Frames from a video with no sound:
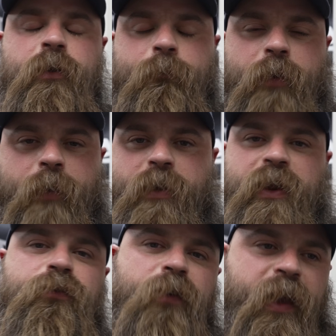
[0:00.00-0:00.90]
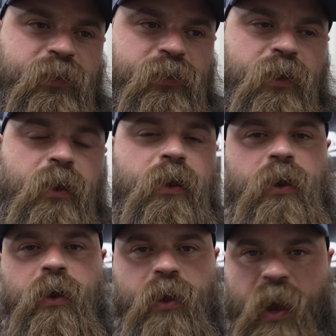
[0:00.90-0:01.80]
my minifix.
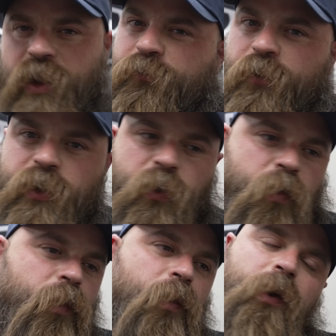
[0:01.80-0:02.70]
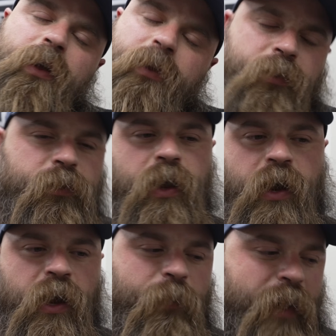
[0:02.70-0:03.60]
Kind of fucking cool.
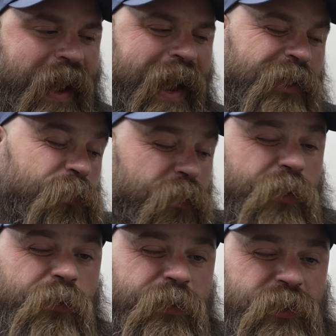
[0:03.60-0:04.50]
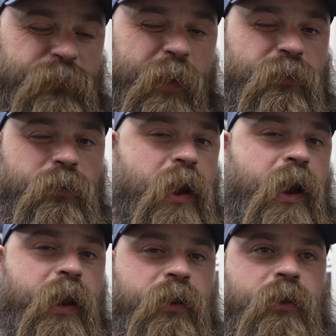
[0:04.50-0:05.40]
I actually want to run the Spectre
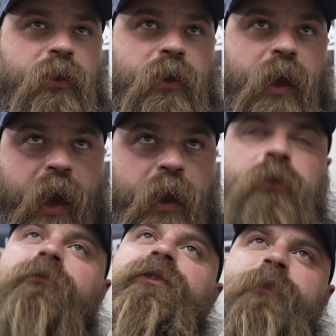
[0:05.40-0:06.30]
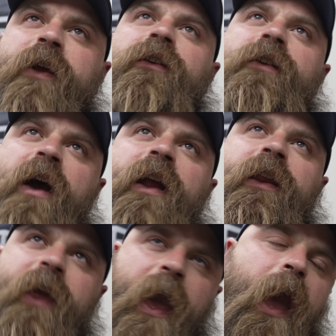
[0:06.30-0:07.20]
9K
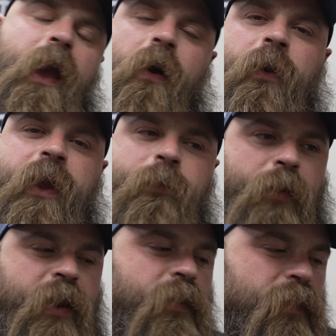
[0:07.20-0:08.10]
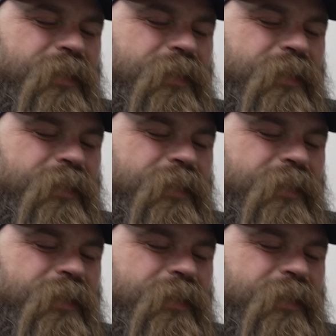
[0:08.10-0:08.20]
on it, but